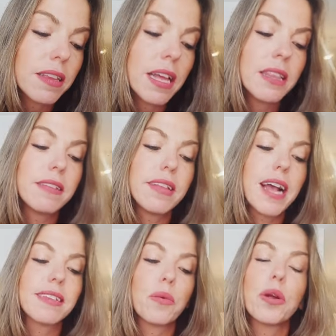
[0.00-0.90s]
in this
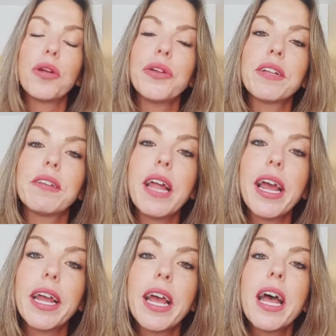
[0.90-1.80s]
text that we're learning
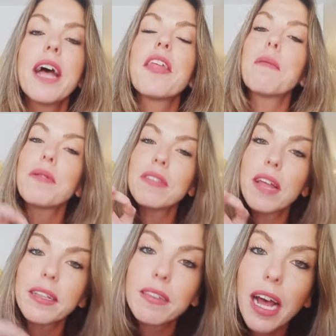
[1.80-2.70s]
today that a person
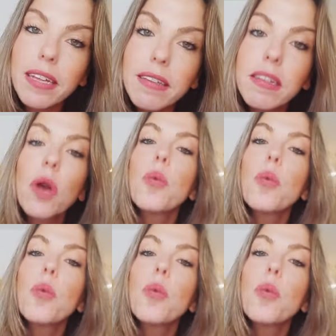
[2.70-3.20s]
that does